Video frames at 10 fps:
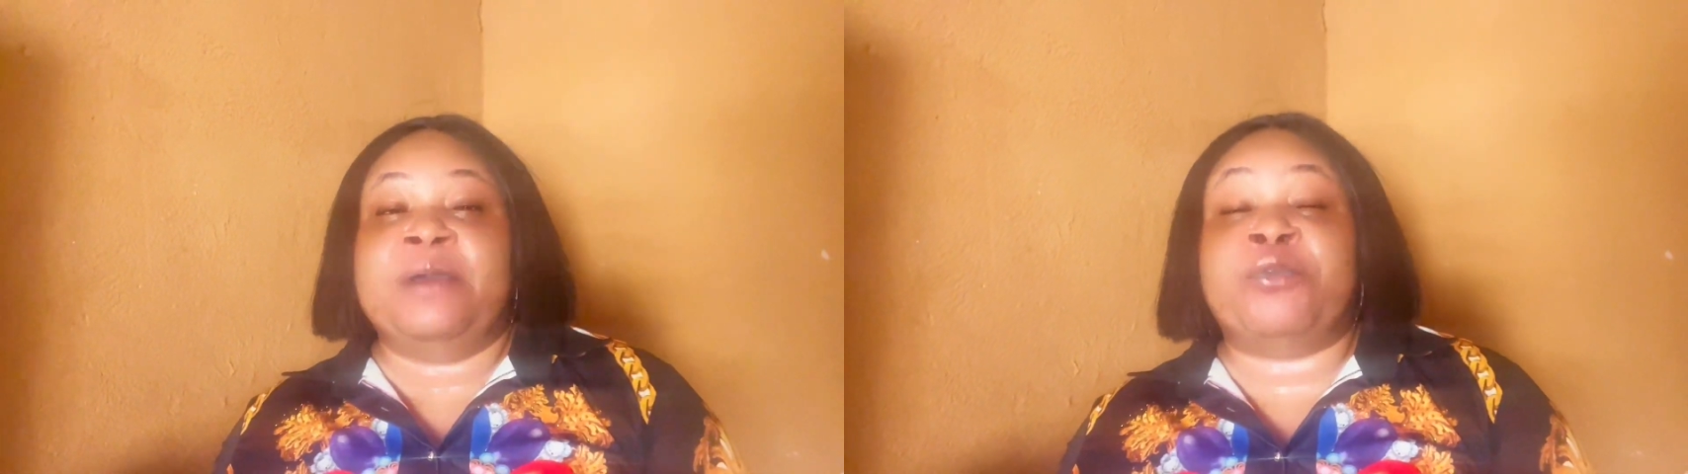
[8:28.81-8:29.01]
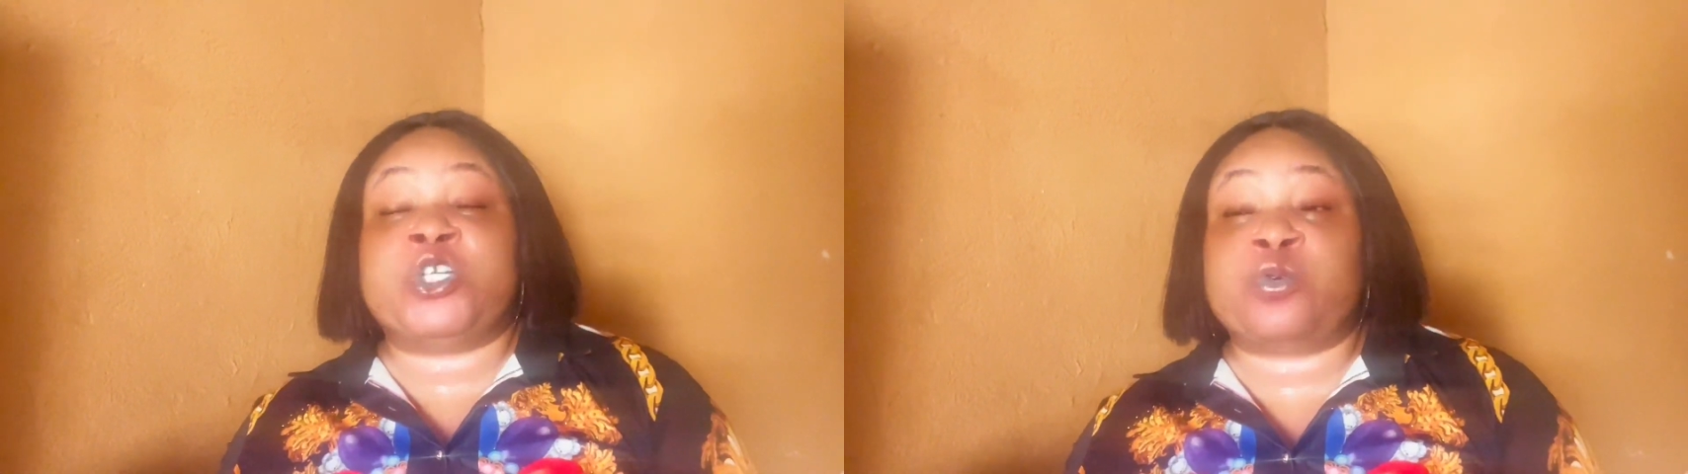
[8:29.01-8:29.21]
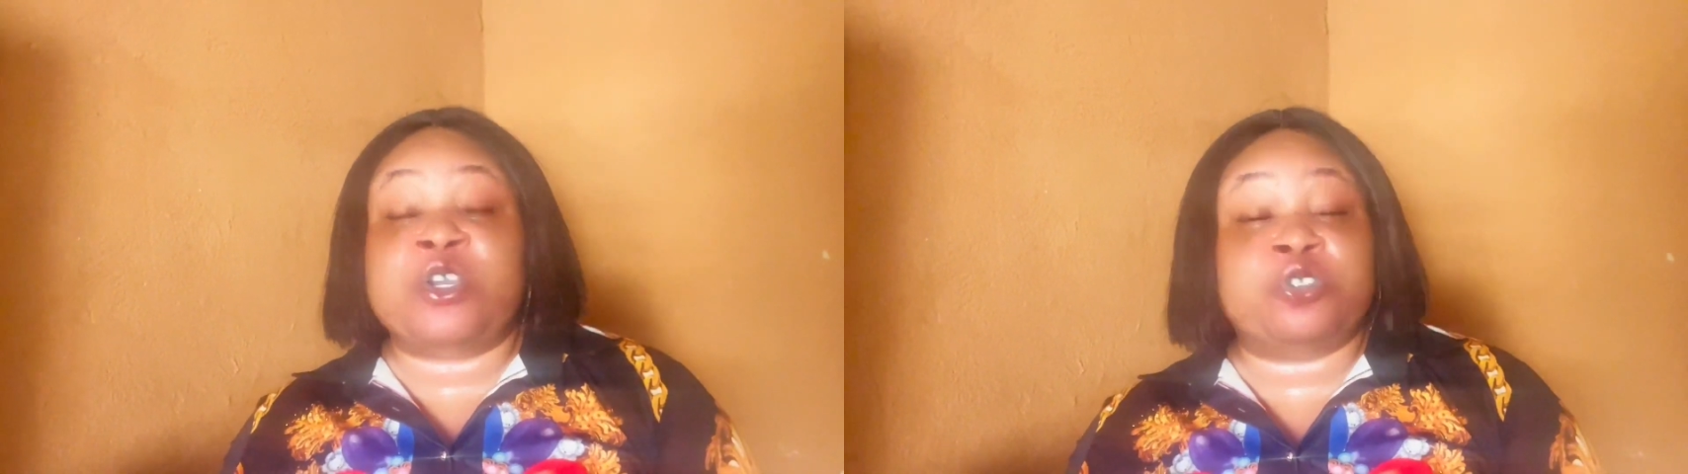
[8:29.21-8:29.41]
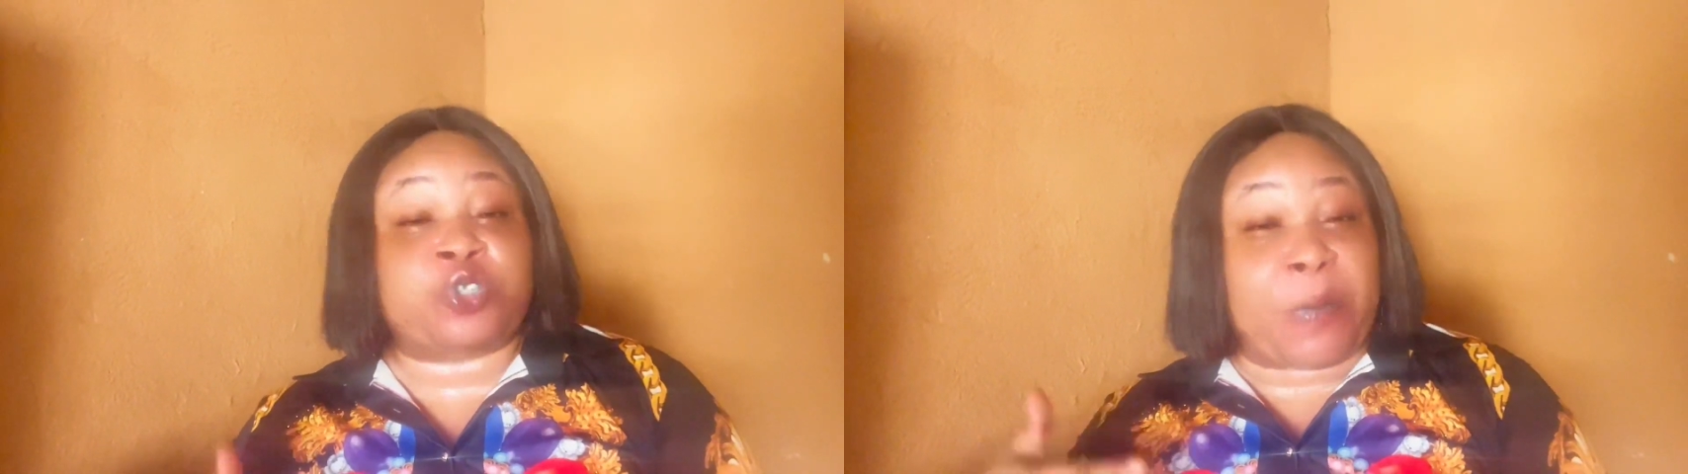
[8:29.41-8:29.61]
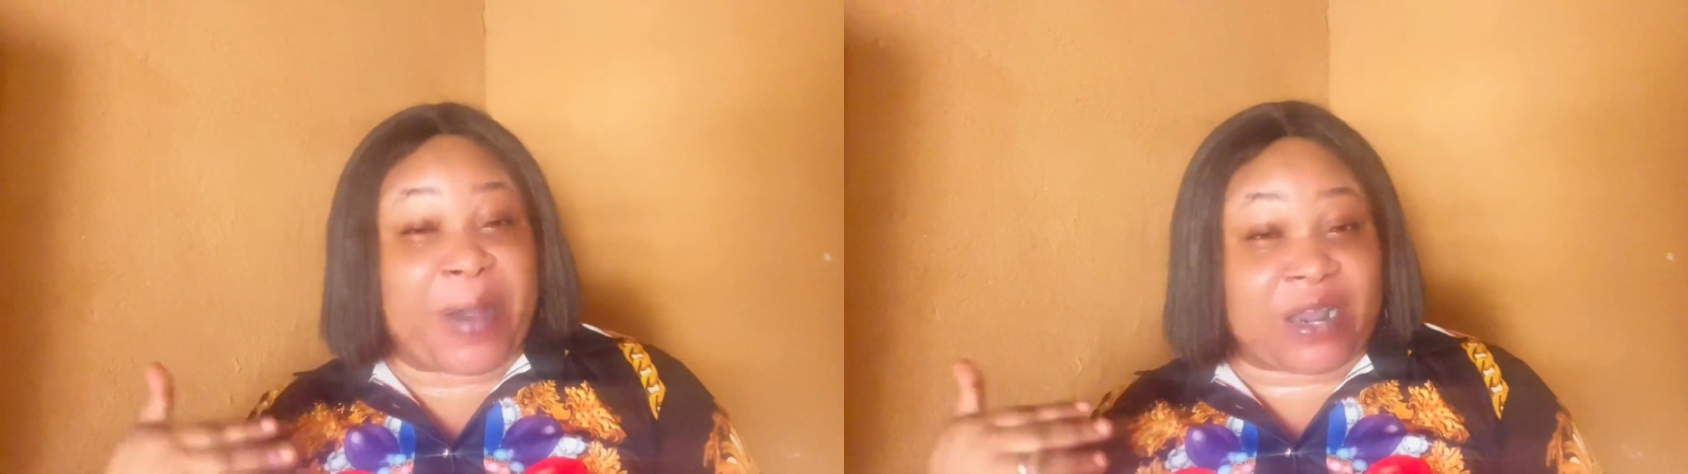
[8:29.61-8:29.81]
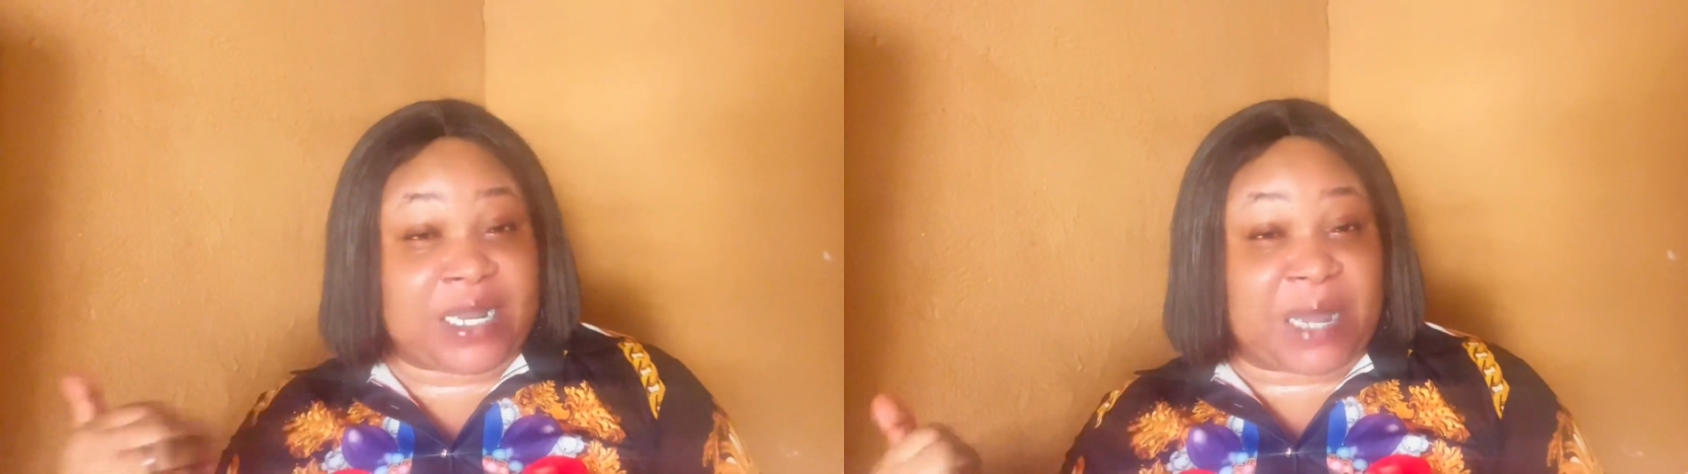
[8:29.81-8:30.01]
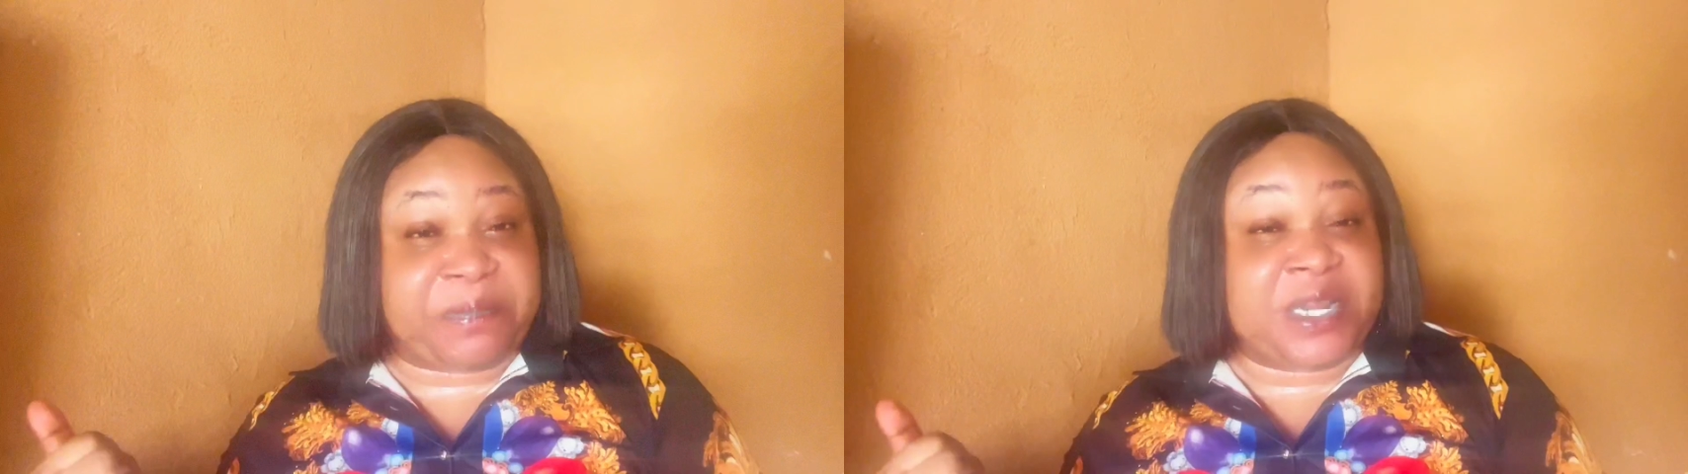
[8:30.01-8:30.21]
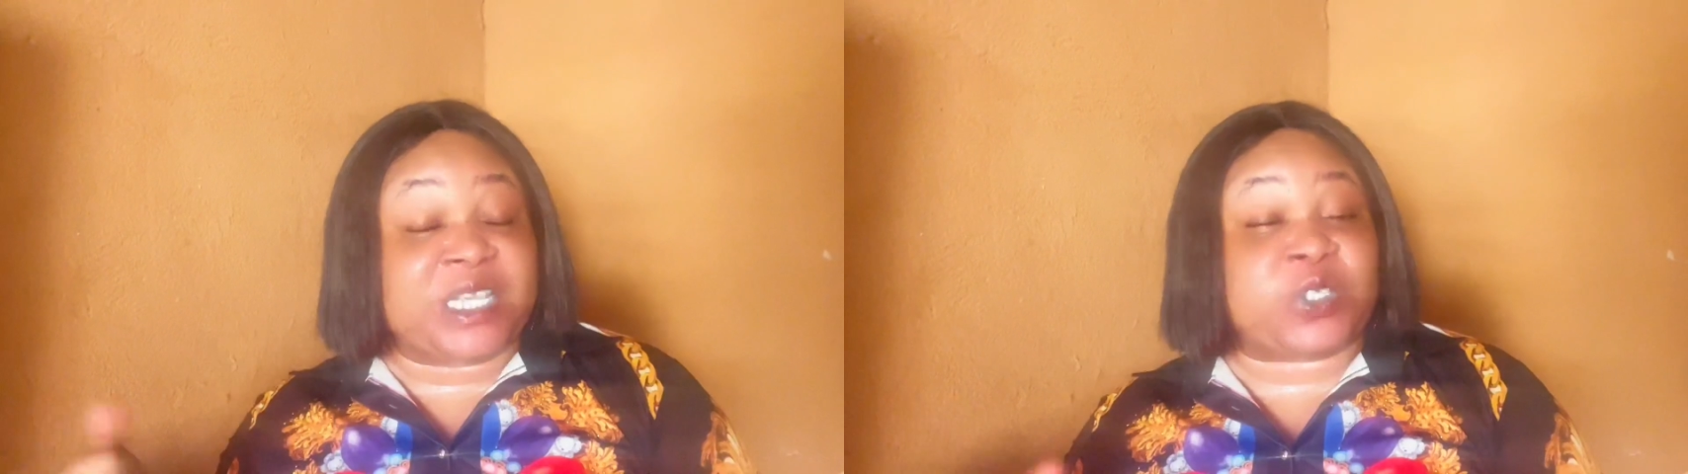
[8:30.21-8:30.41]
but when you drop another
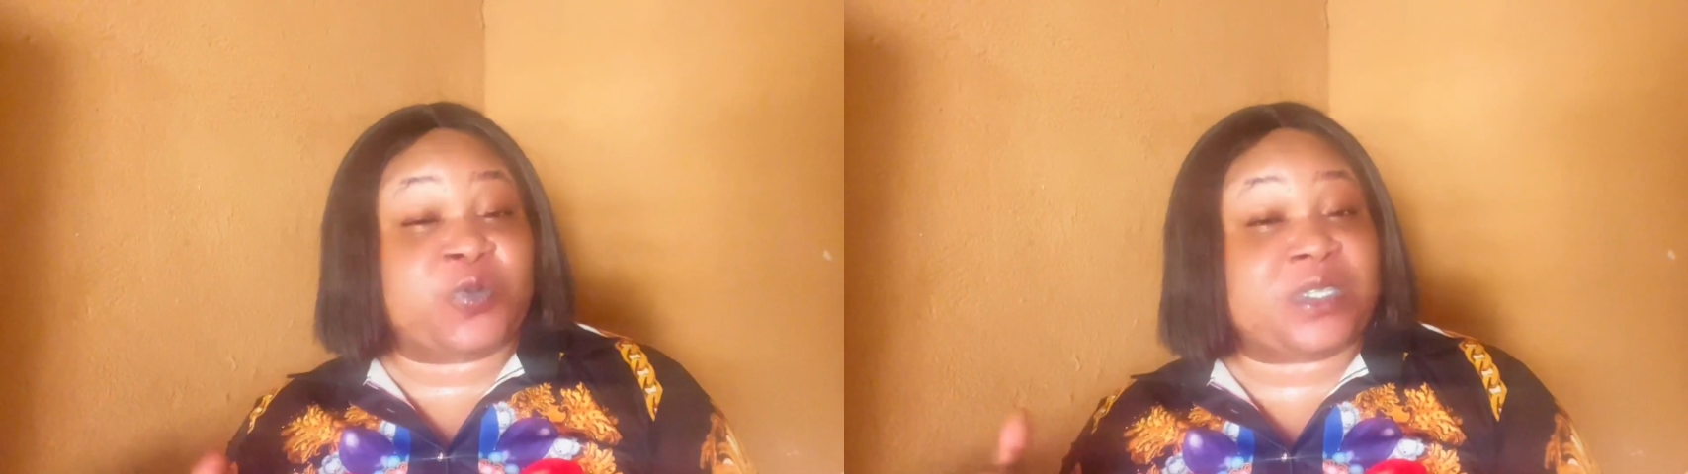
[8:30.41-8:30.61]
place,